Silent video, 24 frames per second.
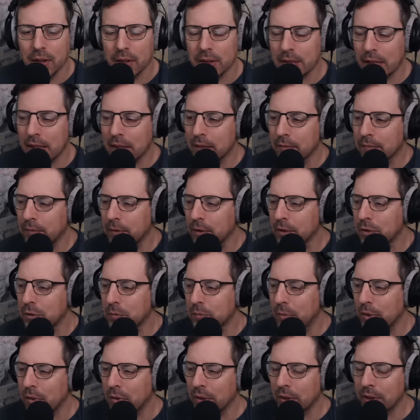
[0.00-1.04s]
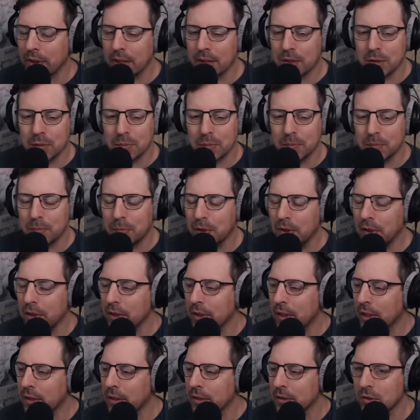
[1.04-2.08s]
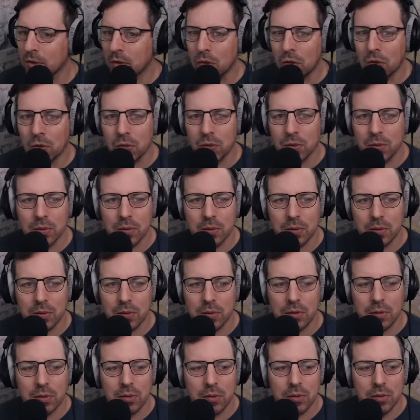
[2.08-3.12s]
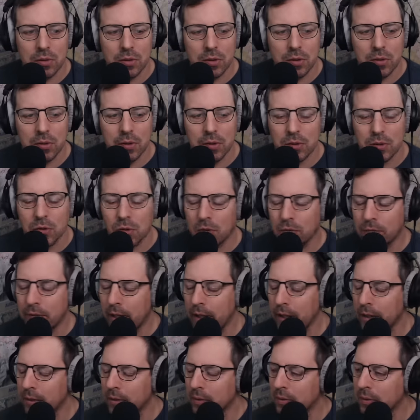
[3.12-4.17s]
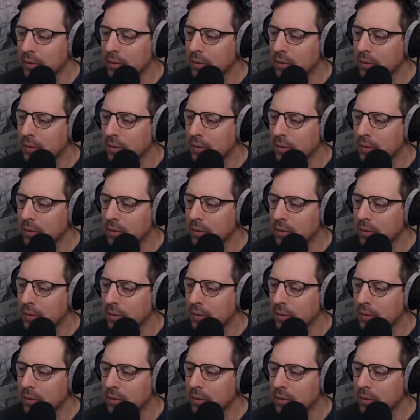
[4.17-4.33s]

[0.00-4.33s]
Is that the first building last. that's burned on this whole this whole fire?